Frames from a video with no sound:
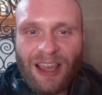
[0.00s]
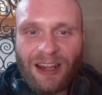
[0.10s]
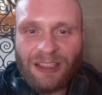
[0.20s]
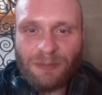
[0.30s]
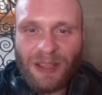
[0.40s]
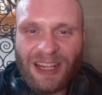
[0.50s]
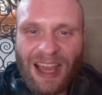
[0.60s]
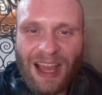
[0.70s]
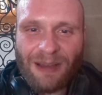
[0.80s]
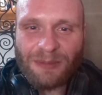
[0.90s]
and it's been
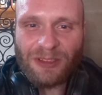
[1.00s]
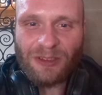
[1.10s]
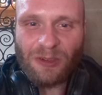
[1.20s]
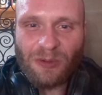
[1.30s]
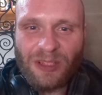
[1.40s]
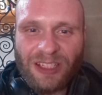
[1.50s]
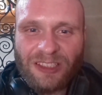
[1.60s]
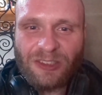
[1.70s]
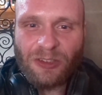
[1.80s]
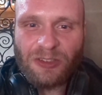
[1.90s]
absolutely
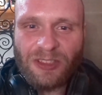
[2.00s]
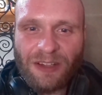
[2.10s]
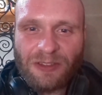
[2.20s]
disgusting.